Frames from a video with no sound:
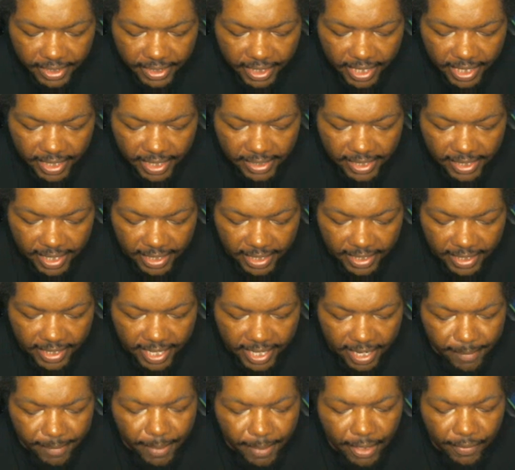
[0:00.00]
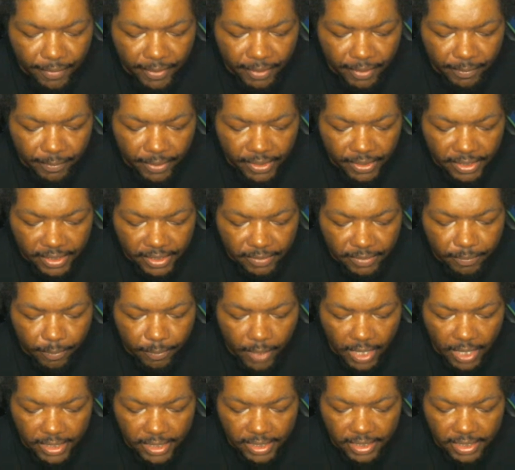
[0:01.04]
And it's everybody around the world is just
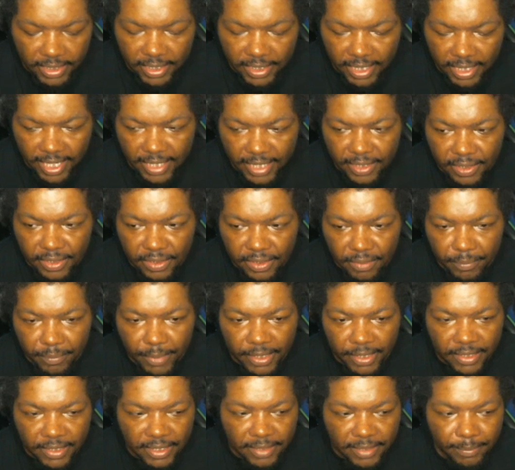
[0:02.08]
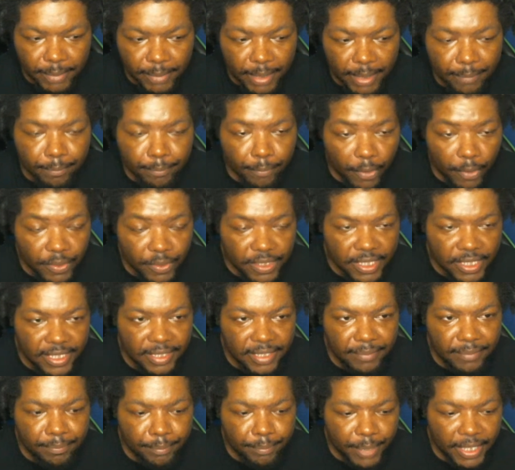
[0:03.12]
watching Superman just being
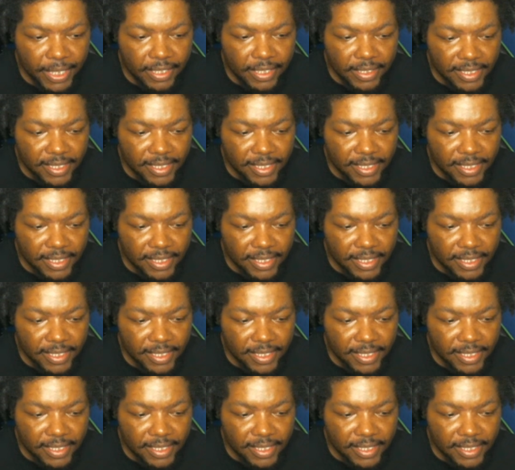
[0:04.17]
mercilessly beaten.